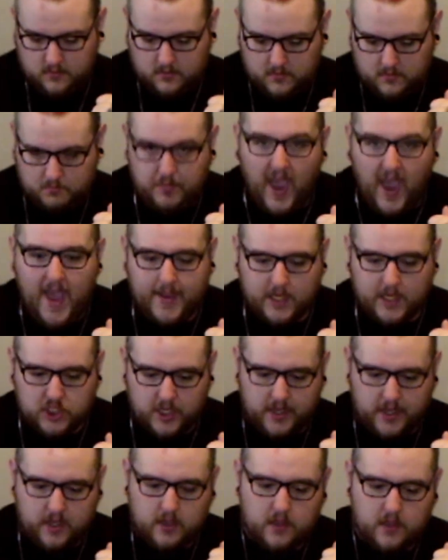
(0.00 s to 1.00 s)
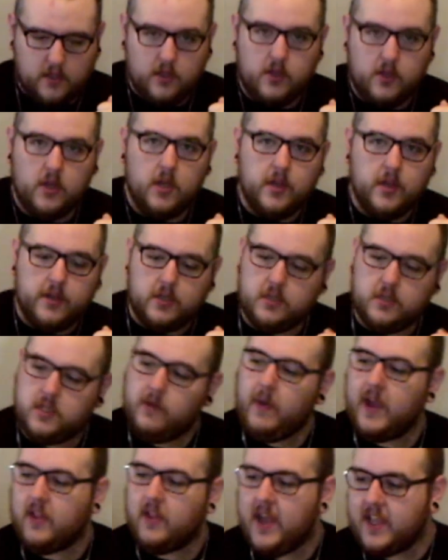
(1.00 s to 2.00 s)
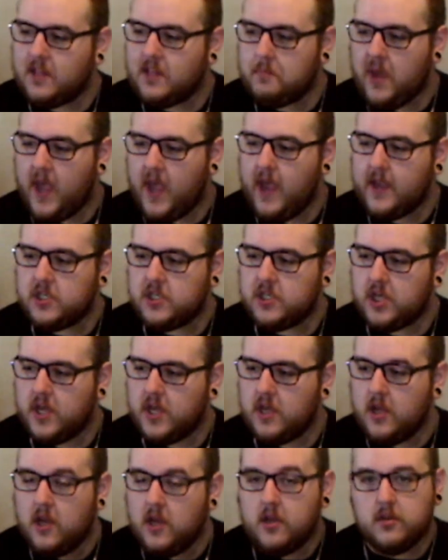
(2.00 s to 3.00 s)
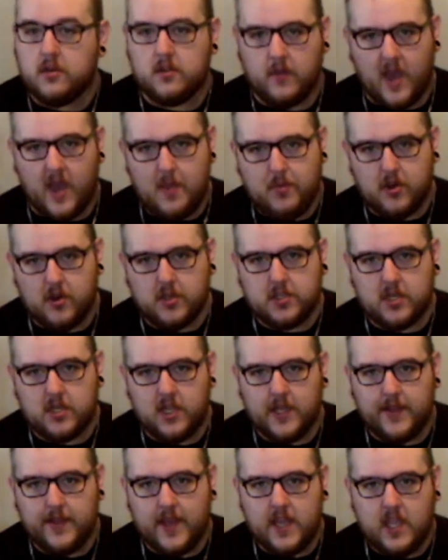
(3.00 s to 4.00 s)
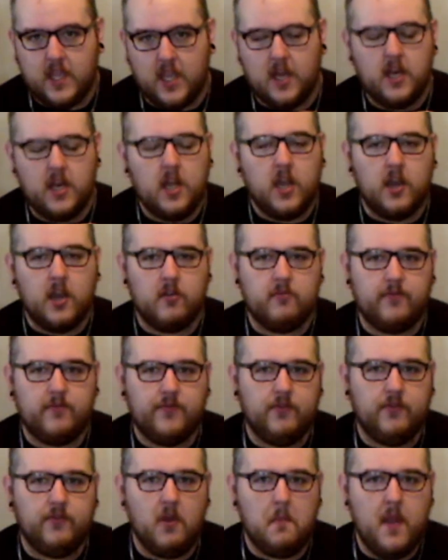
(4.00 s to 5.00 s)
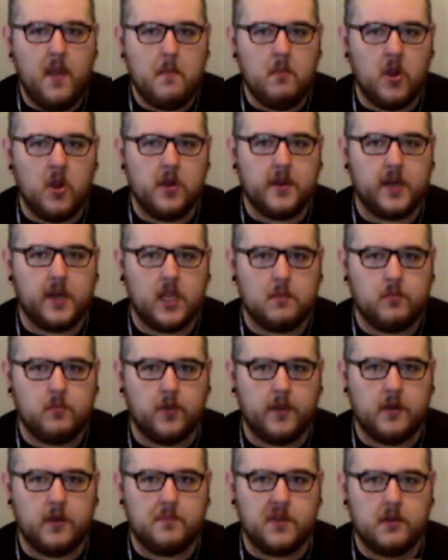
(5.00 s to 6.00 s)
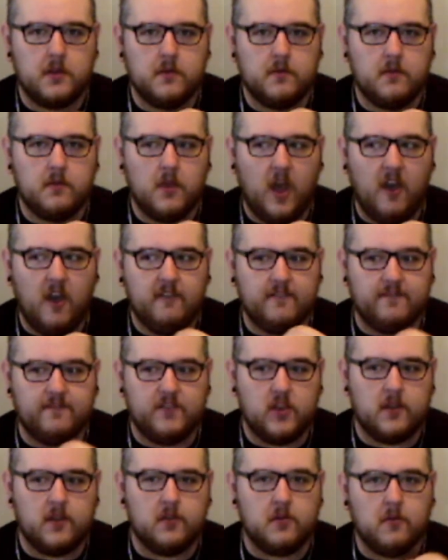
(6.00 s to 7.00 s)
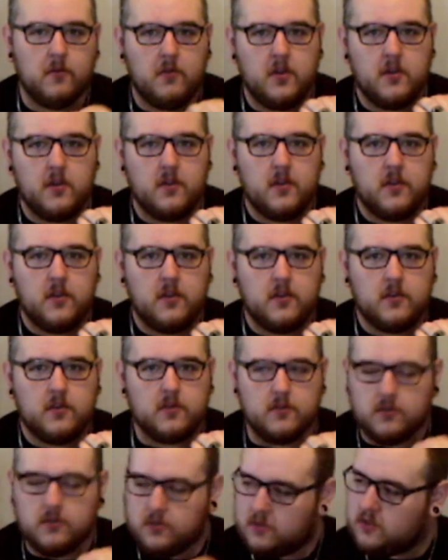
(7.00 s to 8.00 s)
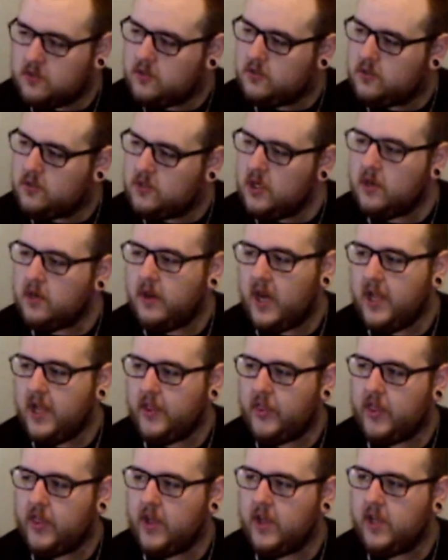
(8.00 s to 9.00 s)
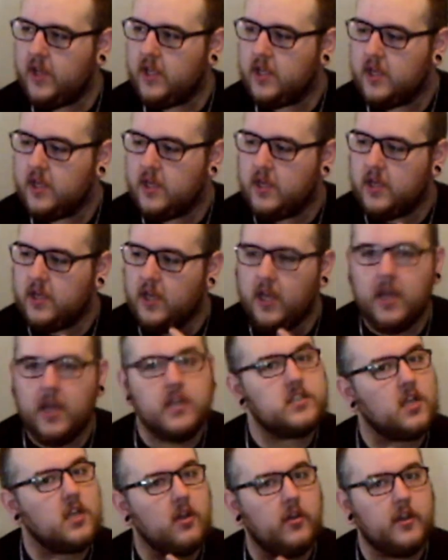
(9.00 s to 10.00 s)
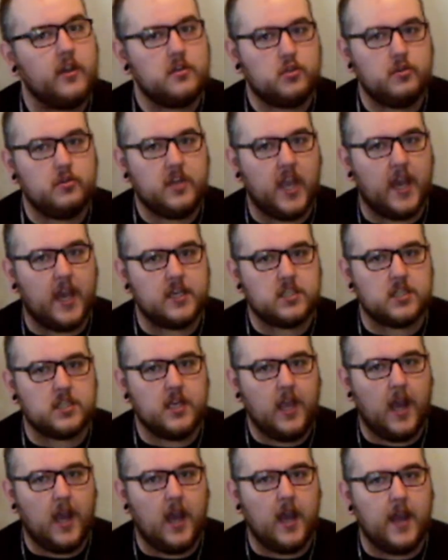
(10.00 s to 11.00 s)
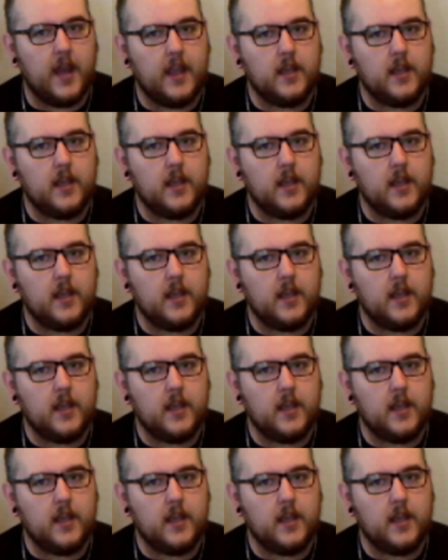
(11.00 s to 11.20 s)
Packaging. Do I like the packaging? Do I personally like it? And from a marketing point of view, do I think it's going to catch the eye?